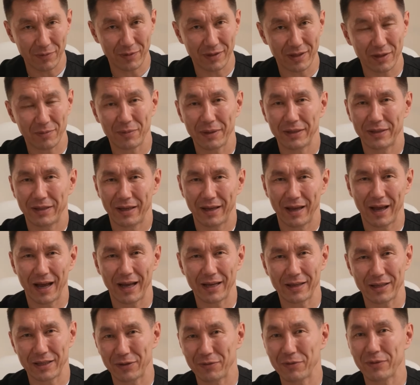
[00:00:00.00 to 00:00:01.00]
Give us a
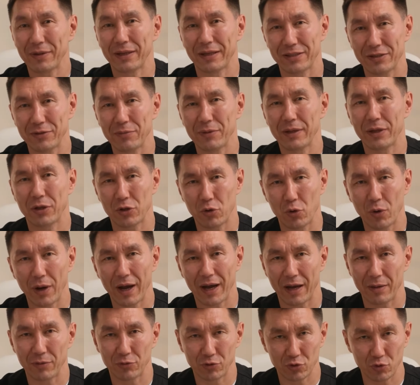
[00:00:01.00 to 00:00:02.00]
like if this video
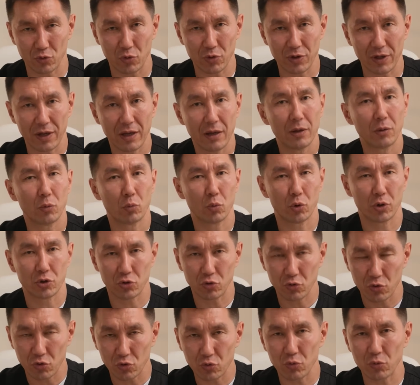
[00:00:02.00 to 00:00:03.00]
helped you learn what
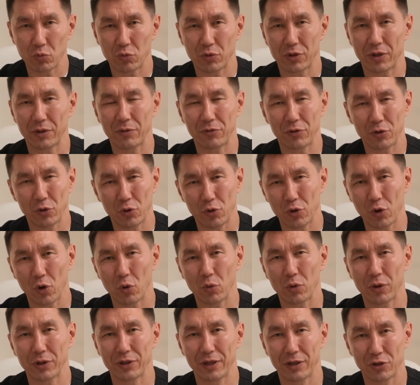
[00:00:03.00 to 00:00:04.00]
to do if your
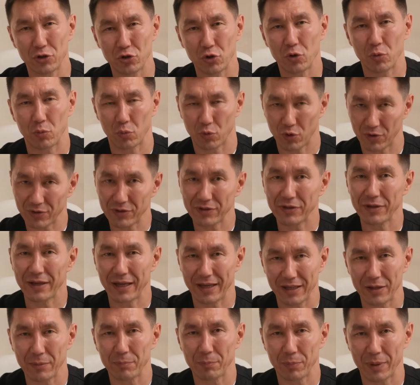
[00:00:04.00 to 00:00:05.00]
lower denture won't
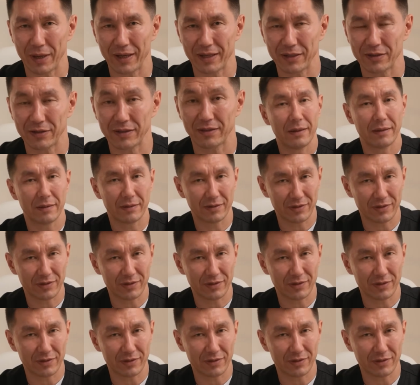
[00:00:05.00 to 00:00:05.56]
stay in place.